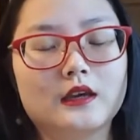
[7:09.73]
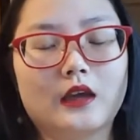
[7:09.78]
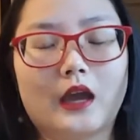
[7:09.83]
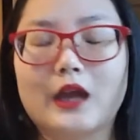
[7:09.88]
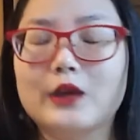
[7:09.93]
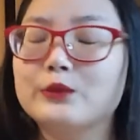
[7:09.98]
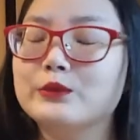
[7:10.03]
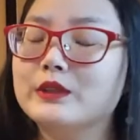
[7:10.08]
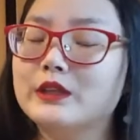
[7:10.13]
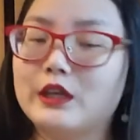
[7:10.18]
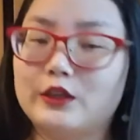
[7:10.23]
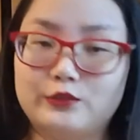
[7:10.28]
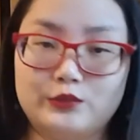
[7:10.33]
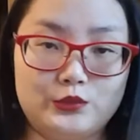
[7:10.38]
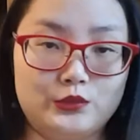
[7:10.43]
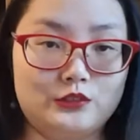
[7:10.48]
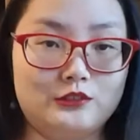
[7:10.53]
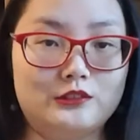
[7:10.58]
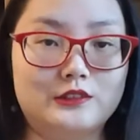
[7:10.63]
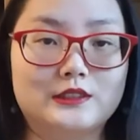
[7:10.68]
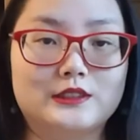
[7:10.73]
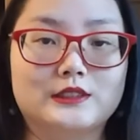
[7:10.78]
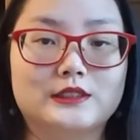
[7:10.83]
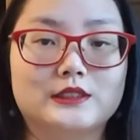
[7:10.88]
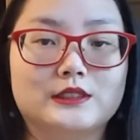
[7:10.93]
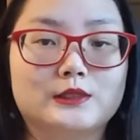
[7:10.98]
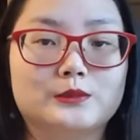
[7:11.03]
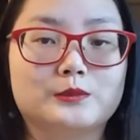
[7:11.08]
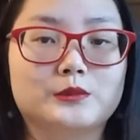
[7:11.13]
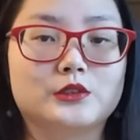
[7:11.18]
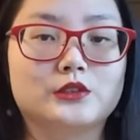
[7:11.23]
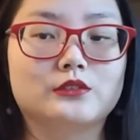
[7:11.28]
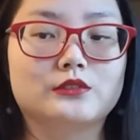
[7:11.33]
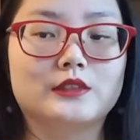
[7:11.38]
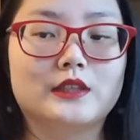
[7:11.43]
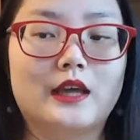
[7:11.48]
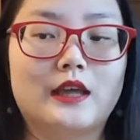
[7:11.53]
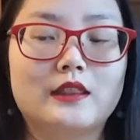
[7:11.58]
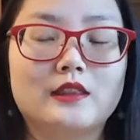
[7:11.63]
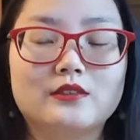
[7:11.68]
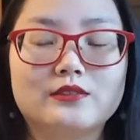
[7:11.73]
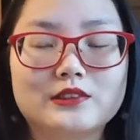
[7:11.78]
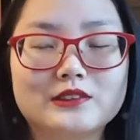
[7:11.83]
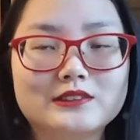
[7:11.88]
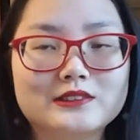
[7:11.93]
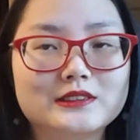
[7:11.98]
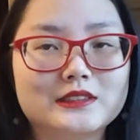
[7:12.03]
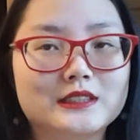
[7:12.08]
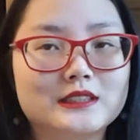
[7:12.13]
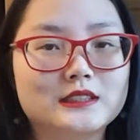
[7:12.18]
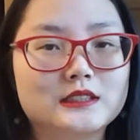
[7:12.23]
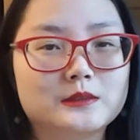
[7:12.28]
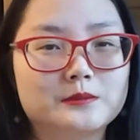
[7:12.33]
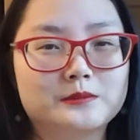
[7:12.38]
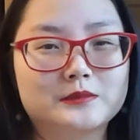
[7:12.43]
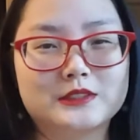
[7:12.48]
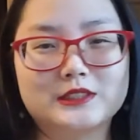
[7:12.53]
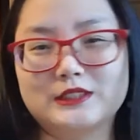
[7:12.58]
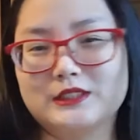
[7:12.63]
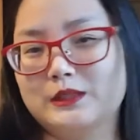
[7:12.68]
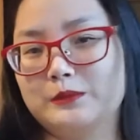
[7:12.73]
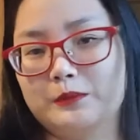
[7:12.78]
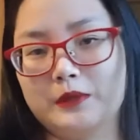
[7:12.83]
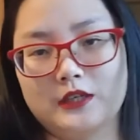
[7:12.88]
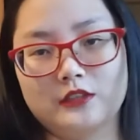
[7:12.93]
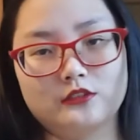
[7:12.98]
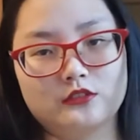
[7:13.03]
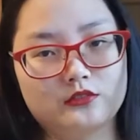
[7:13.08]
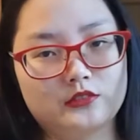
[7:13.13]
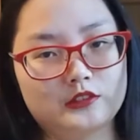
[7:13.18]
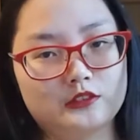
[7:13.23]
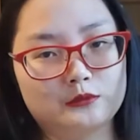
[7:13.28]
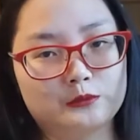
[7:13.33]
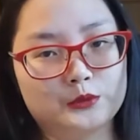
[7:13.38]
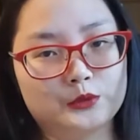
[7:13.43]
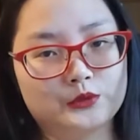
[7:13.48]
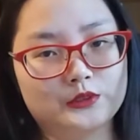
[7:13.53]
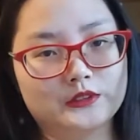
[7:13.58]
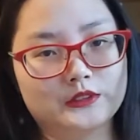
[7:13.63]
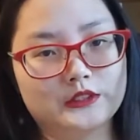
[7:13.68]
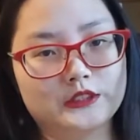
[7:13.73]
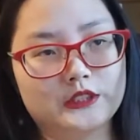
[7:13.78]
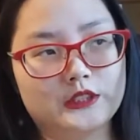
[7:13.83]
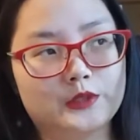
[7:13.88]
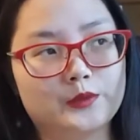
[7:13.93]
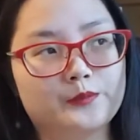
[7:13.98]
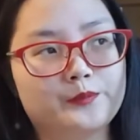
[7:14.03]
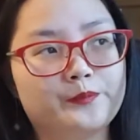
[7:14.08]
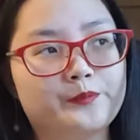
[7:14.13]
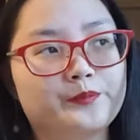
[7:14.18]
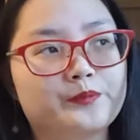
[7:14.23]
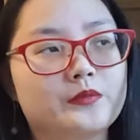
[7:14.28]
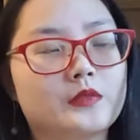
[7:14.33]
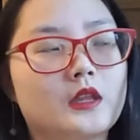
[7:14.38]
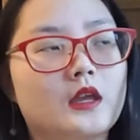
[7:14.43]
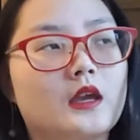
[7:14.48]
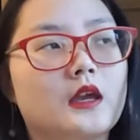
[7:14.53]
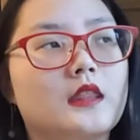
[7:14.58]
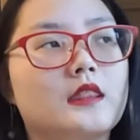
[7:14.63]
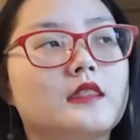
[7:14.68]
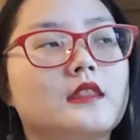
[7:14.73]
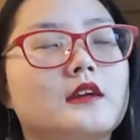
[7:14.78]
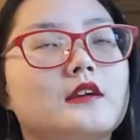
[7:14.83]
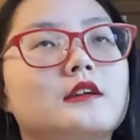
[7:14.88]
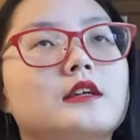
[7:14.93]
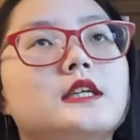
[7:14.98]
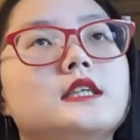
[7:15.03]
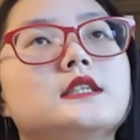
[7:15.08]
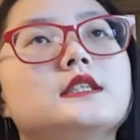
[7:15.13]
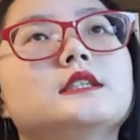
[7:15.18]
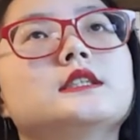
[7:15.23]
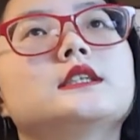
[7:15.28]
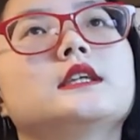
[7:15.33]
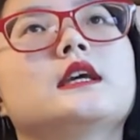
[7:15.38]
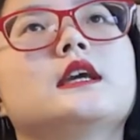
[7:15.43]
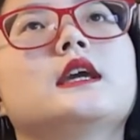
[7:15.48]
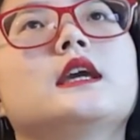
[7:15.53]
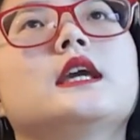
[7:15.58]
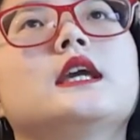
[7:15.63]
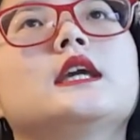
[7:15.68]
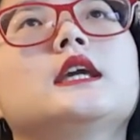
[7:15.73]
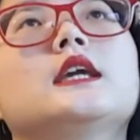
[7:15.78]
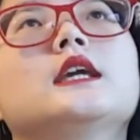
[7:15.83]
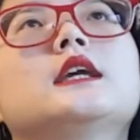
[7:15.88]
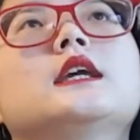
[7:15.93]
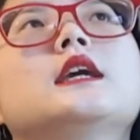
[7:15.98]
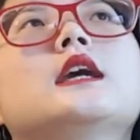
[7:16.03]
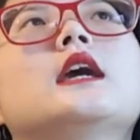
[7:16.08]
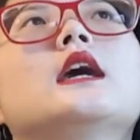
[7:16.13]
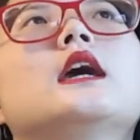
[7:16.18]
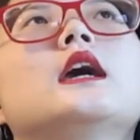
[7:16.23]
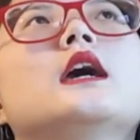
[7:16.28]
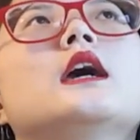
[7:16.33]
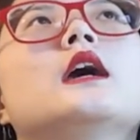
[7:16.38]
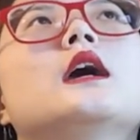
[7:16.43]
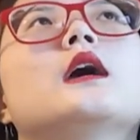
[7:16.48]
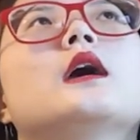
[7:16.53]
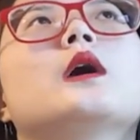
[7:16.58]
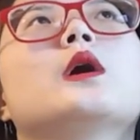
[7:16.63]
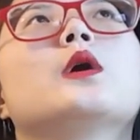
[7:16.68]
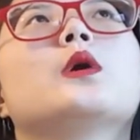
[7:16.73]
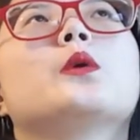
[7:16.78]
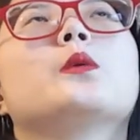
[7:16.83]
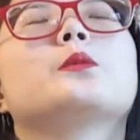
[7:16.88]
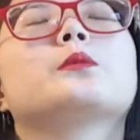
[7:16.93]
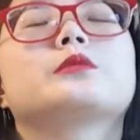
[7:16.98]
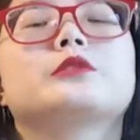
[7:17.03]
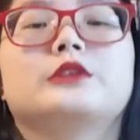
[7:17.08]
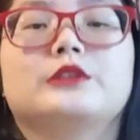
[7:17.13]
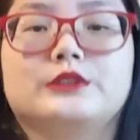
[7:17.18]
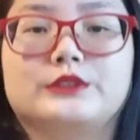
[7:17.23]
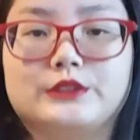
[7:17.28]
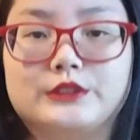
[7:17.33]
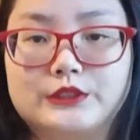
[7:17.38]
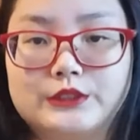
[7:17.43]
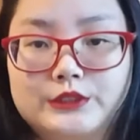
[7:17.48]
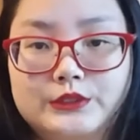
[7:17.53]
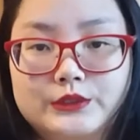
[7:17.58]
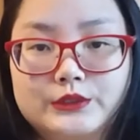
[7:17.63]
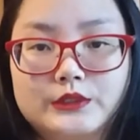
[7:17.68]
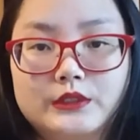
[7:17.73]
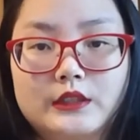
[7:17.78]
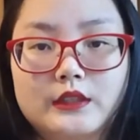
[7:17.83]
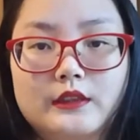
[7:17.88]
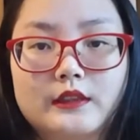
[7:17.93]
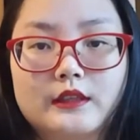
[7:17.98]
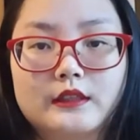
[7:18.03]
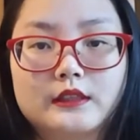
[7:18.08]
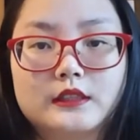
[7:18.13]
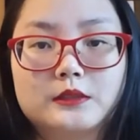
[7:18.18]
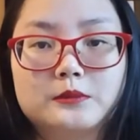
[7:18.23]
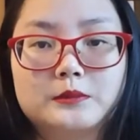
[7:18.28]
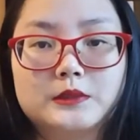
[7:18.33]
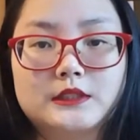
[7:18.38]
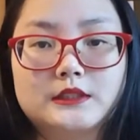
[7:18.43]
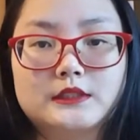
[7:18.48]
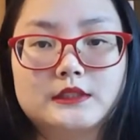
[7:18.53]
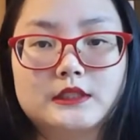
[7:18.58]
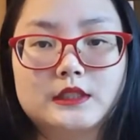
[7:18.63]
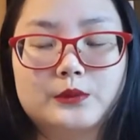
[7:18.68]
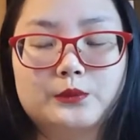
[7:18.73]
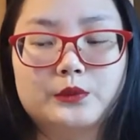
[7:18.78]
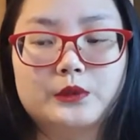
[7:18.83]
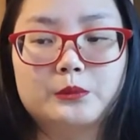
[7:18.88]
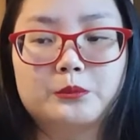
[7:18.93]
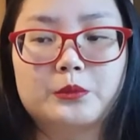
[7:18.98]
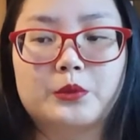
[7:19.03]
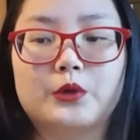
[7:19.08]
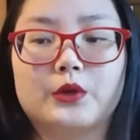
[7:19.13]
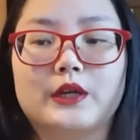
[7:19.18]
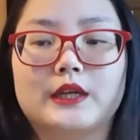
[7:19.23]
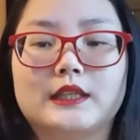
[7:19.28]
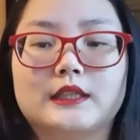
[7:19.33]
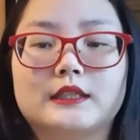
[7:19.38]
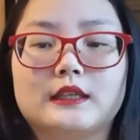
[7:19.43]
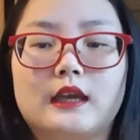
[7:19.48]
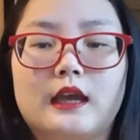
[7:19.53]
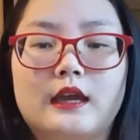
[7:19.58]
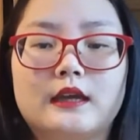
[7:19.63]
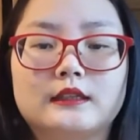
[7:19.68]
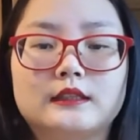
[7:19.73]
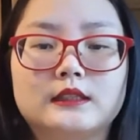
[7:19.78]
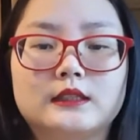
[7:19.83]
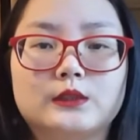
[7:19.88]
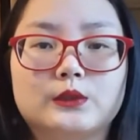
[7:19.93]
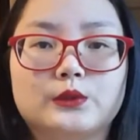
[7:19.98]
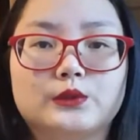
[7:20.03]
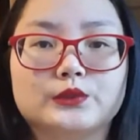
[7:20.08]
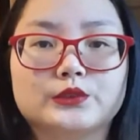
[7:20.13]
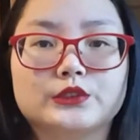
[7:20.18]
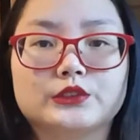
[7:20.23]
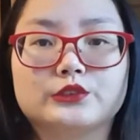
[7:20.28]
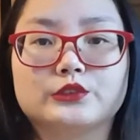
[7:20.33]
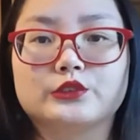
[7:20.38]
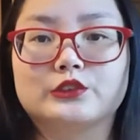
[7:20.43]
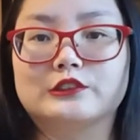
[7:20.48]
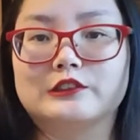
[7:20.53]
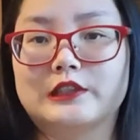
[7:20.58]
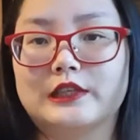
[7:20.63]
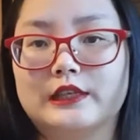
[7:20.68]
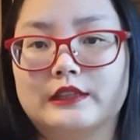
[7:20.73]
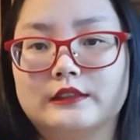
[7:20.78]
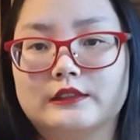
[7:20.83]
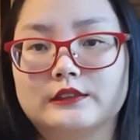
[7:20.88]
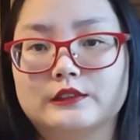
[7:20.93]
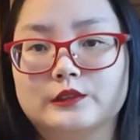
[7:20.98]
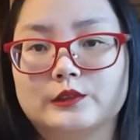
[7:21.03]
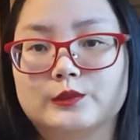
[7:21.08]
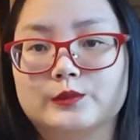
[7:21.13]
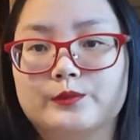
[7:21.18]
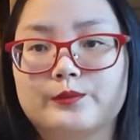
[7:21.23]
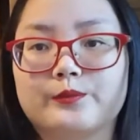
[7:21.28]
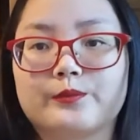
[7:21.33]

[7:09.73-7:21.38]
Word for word: I only have two criticisms of it, and the first is um, just a matter of terminology. There is a prostitute that he meets at one point, and he calls her Oriental.